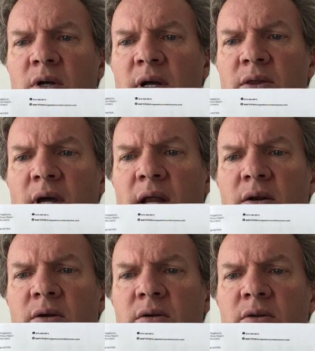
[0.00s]
and
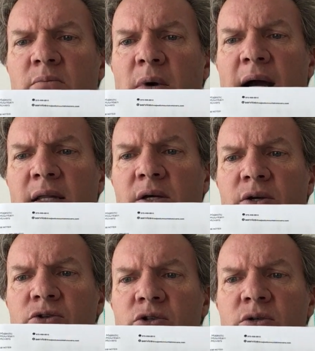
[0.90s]
then the
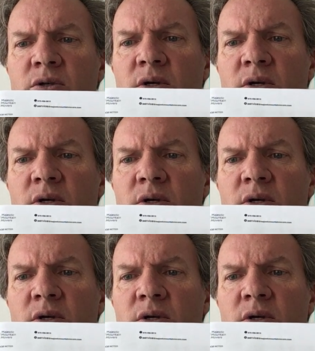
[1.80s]
mileage.